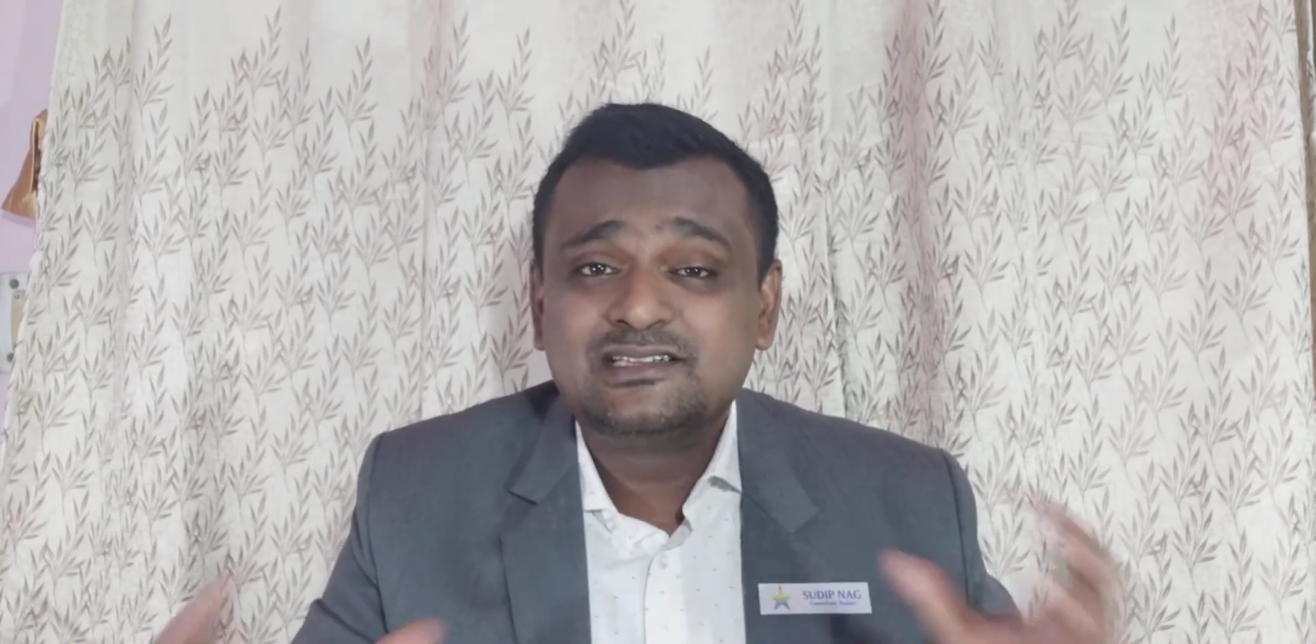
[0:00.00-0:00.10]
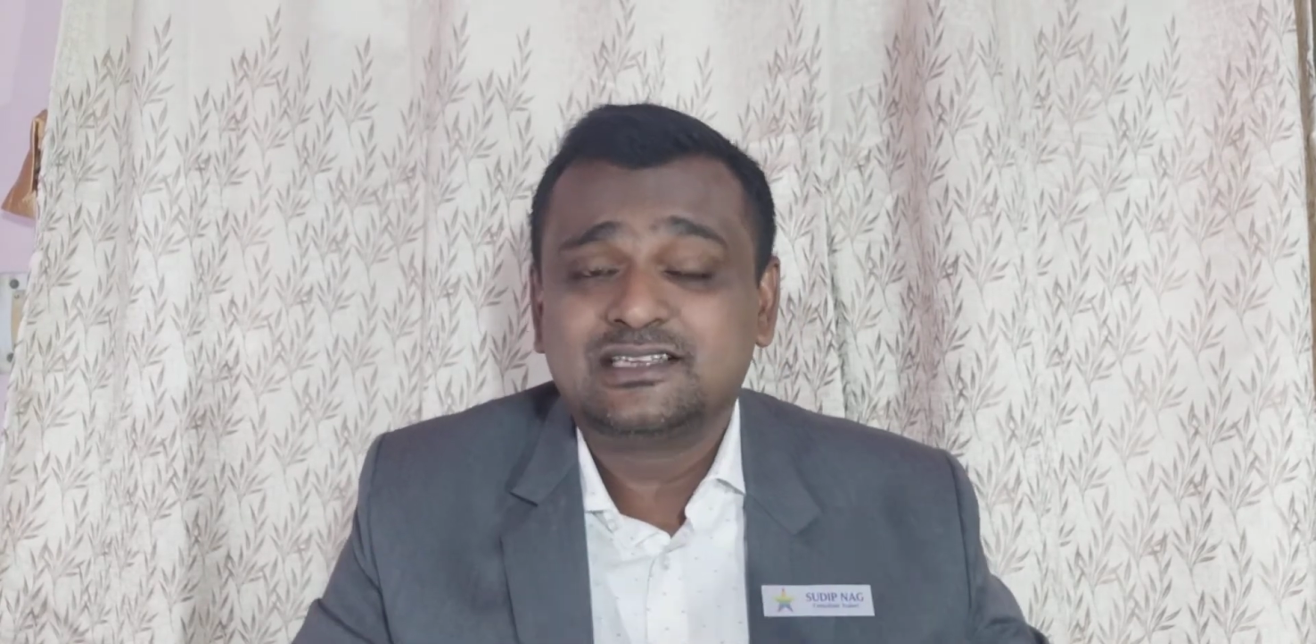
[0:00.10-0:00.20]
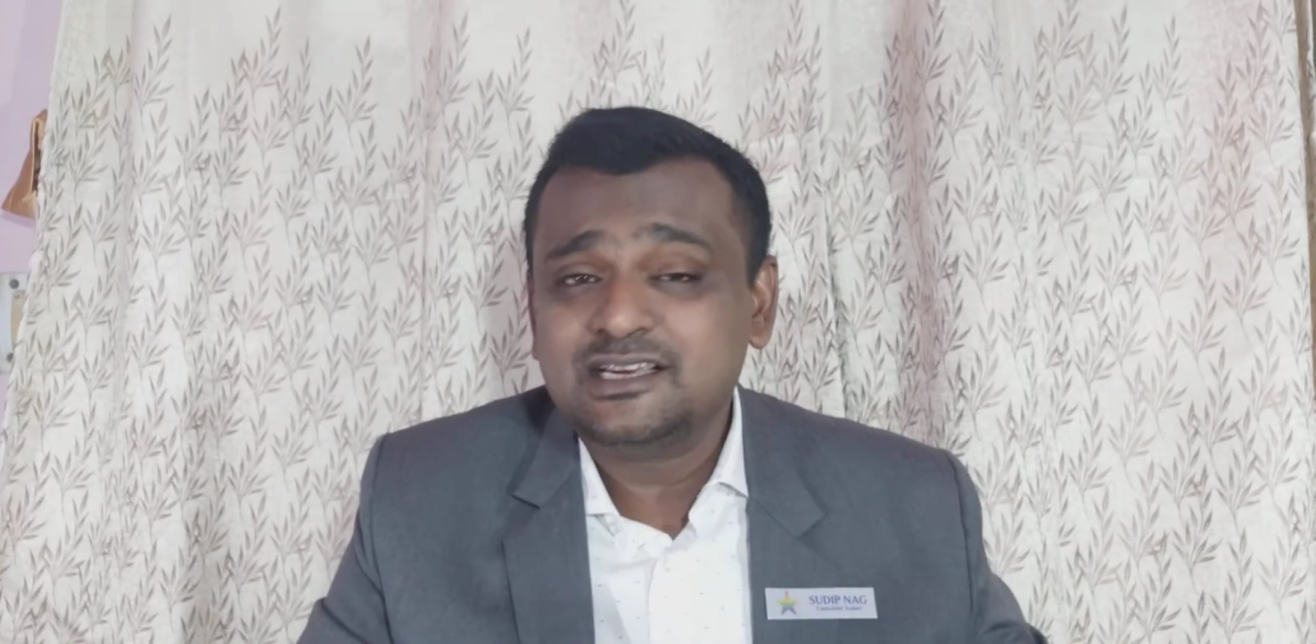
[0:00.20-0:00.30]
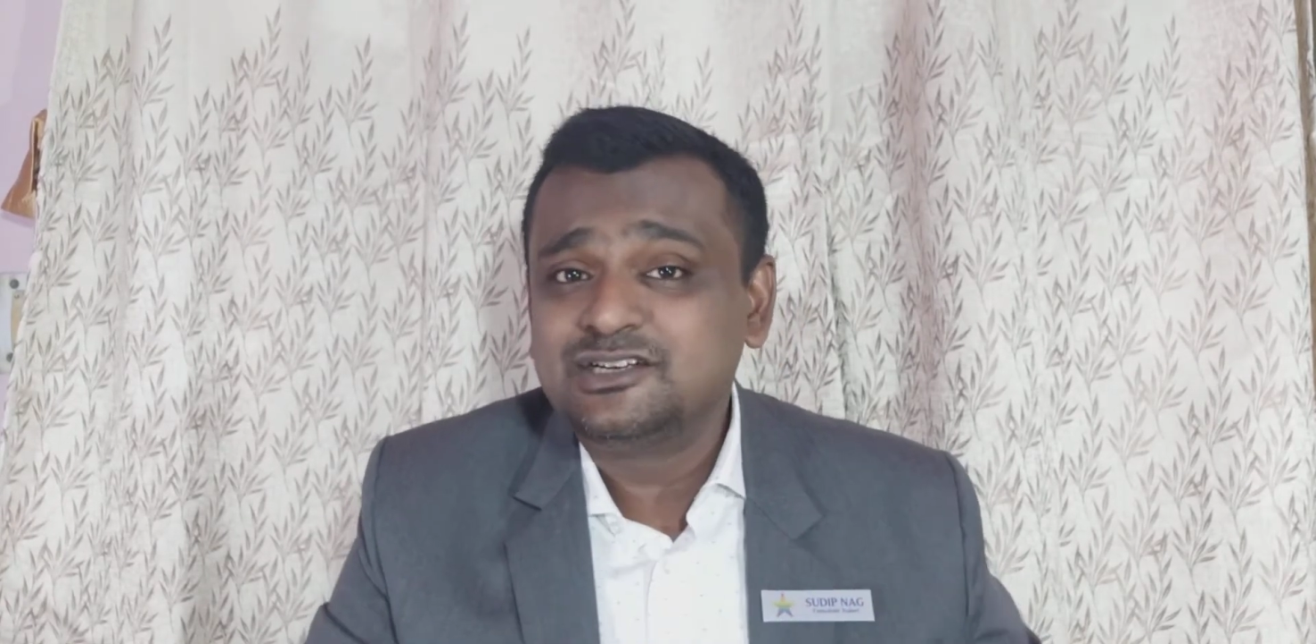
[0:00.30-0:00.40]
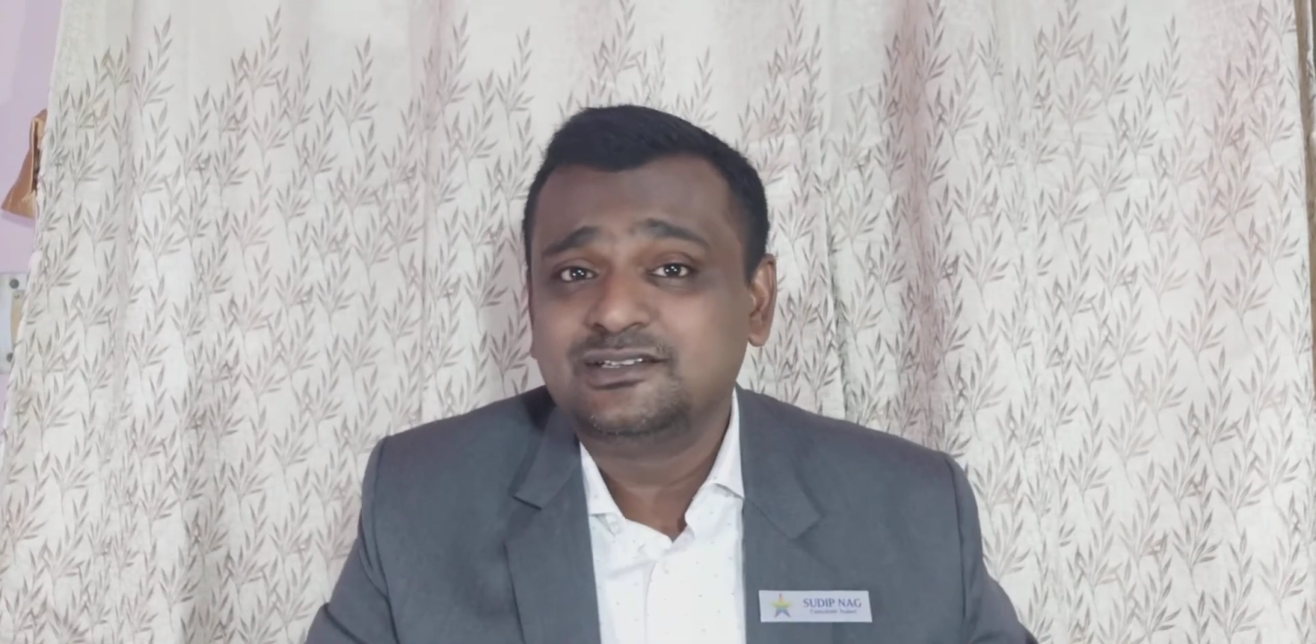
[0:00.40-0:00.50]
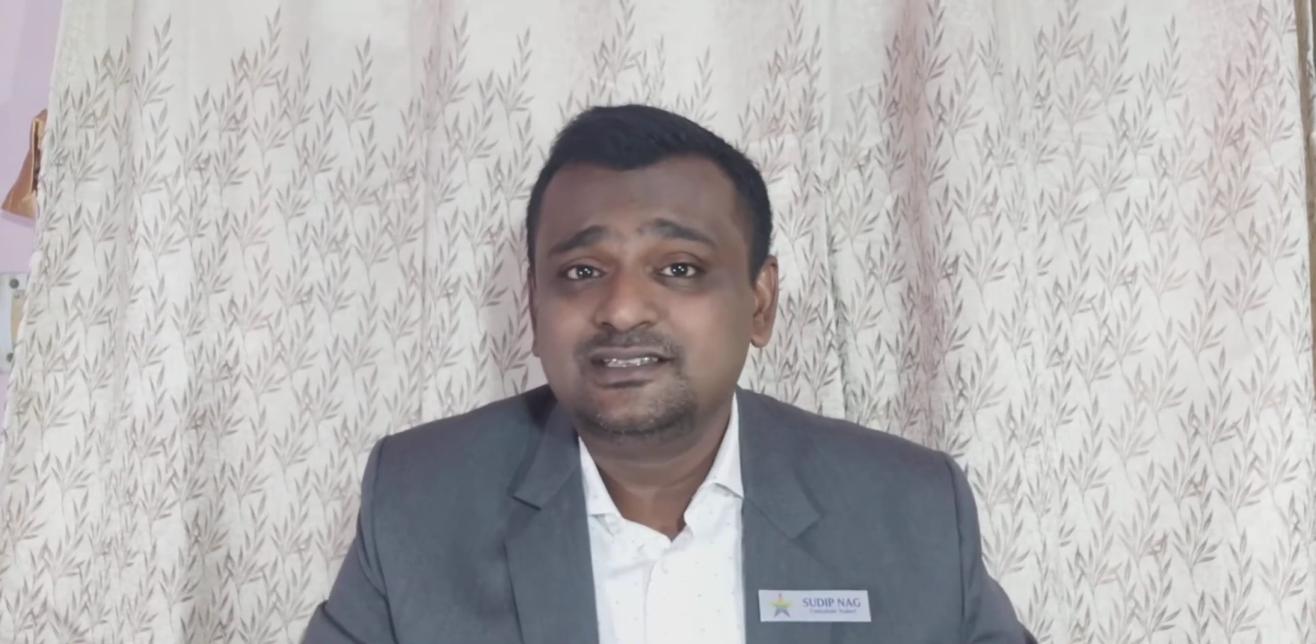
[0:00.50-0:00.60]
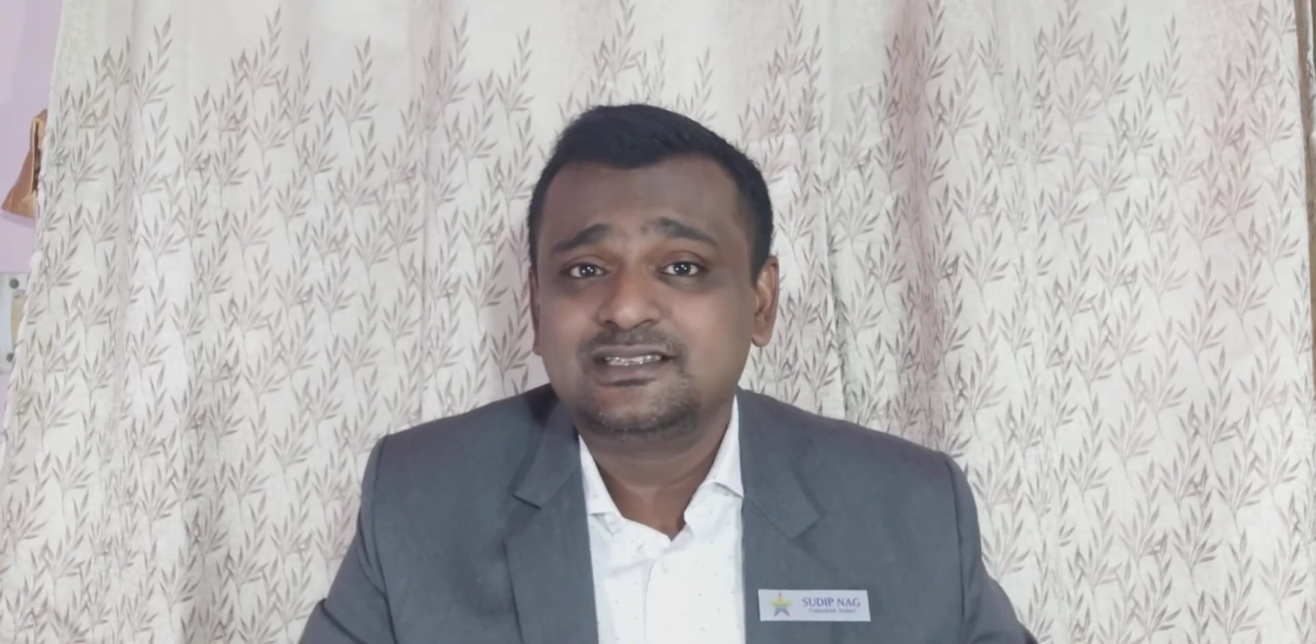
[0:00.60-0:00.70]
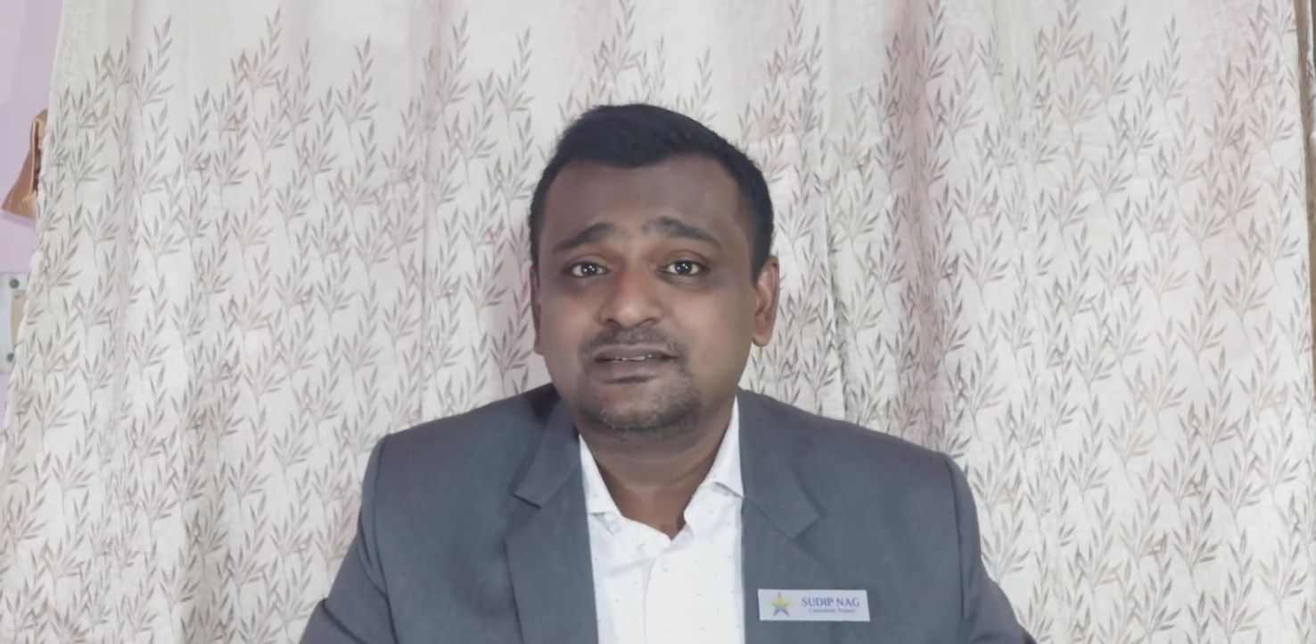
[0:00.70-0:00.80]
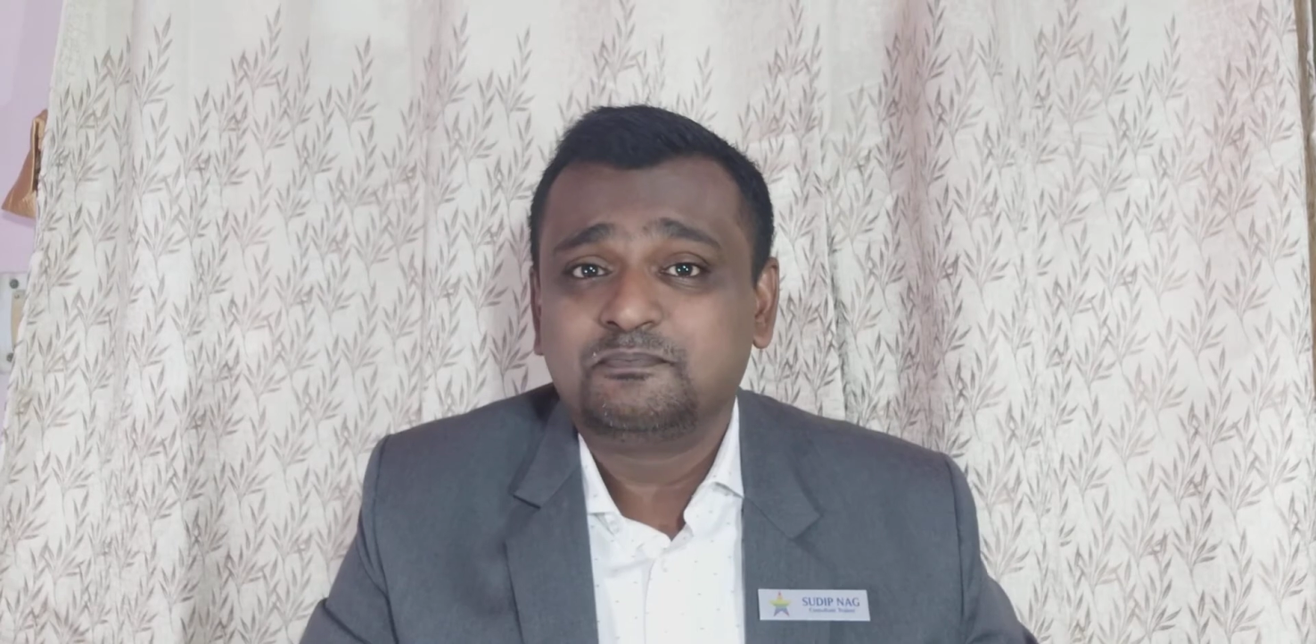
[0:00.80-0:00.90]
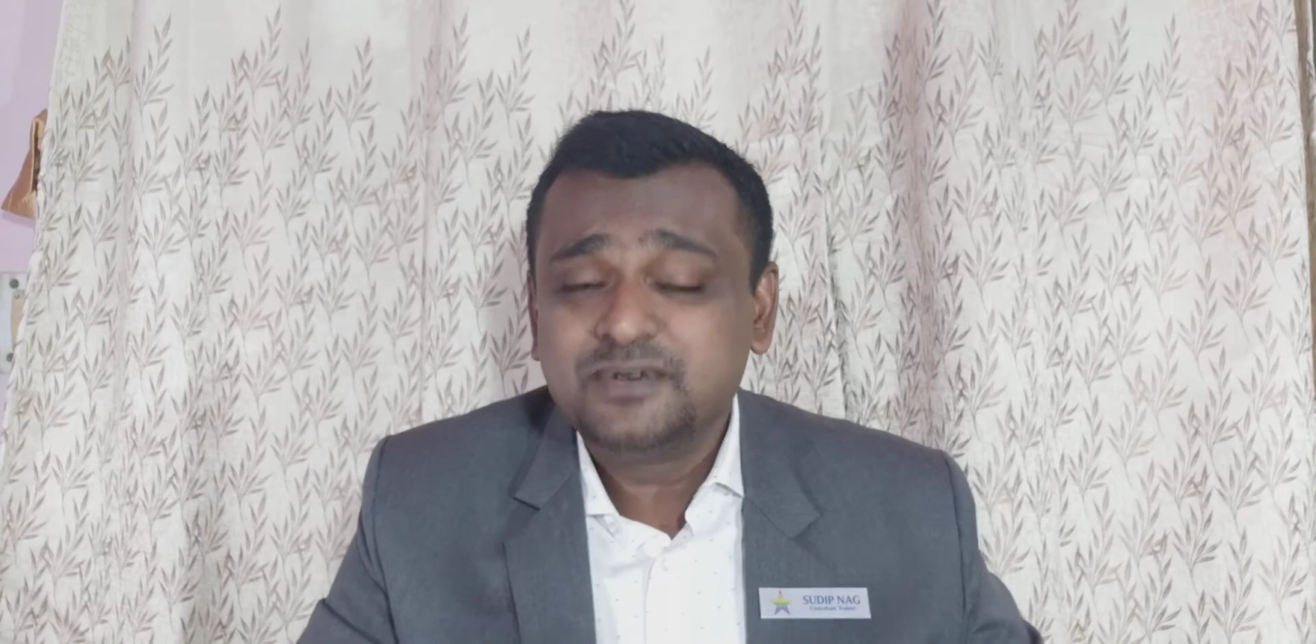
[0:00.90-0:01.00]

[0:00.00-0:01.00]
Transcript: sessions,